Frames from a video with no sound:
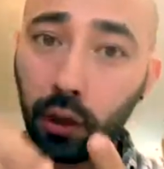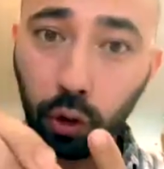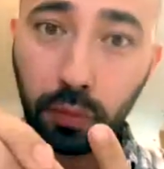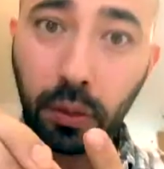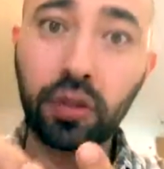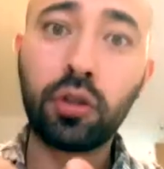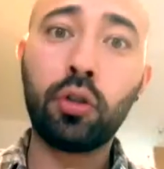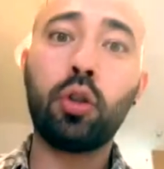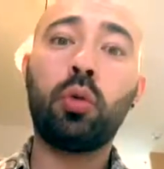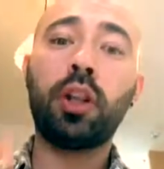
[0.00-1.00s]
Group number
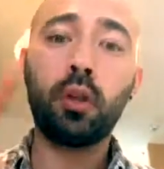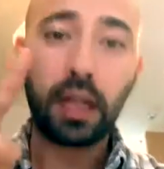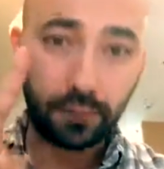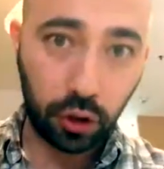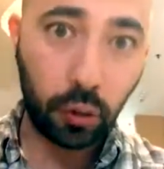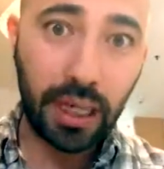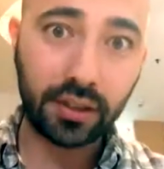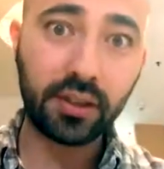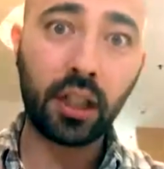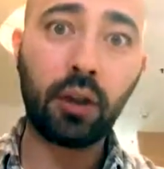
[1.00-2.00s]
2, where you have 2
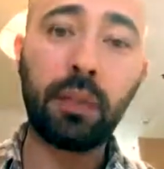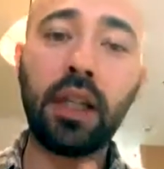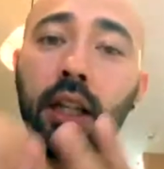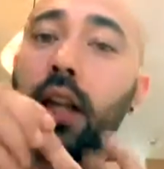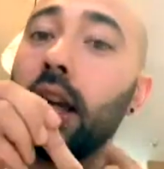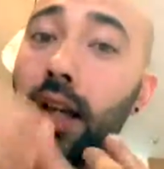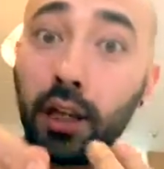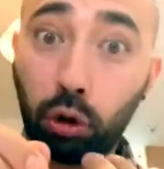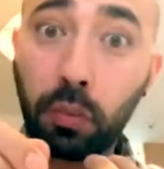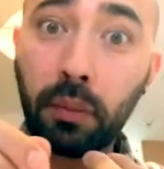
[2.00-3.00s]
actions that are repeated.
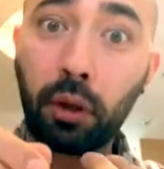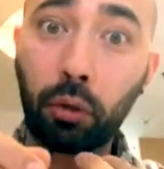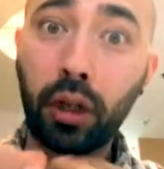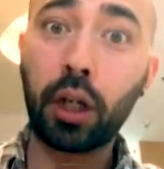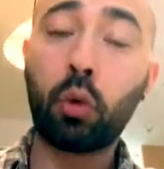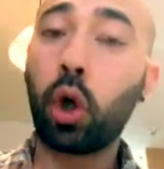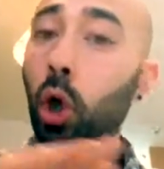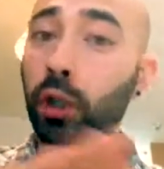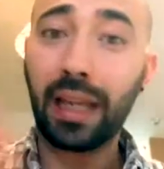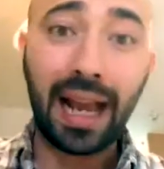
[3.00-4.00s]
And group number 3, where
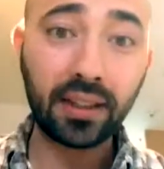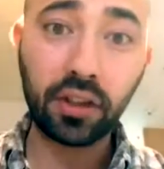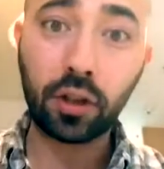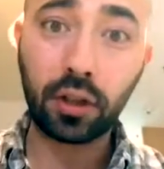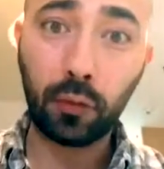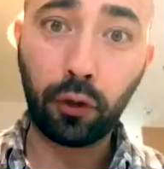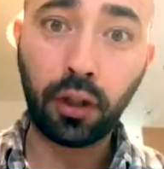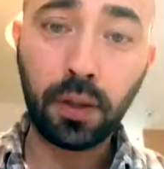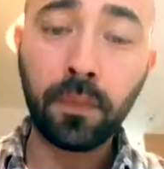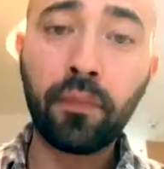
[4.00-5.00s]
all the actions are
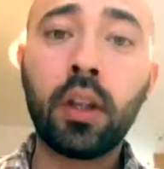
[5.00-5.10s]
different.